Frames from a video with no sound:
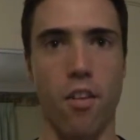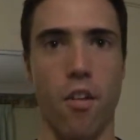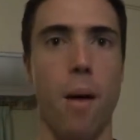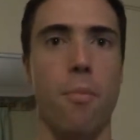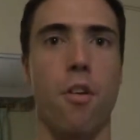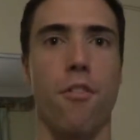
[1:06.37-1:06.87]
So
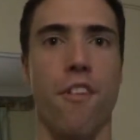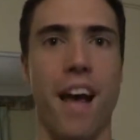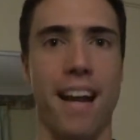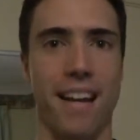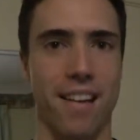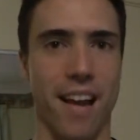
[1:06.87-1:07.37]
up your
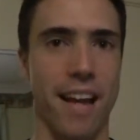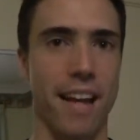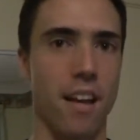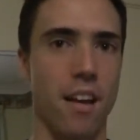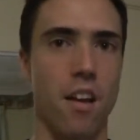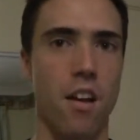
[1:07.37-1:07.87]
fat
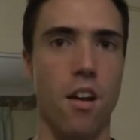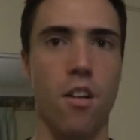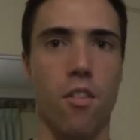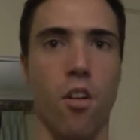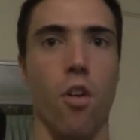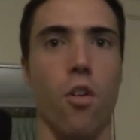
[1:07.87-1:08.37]
intake.
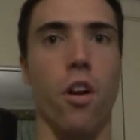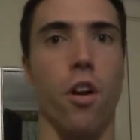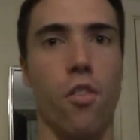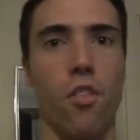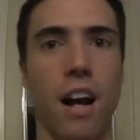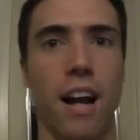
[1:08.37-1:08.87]
So, you
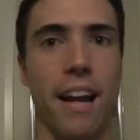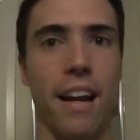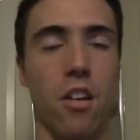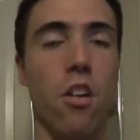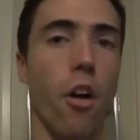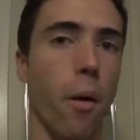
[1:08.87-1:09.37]
know, start
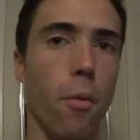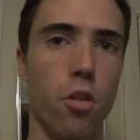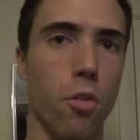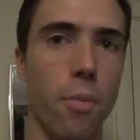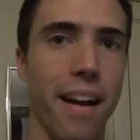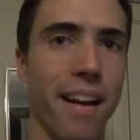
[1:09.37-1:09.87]
eating, you know, I'm not
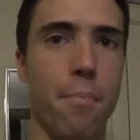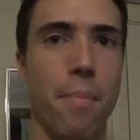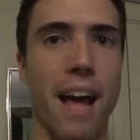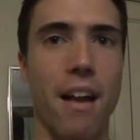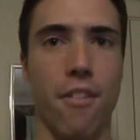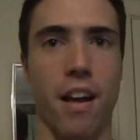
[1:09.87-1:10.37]
talking about eating
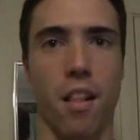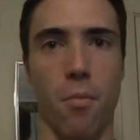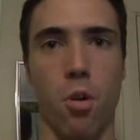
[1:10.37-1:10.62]
bad fats.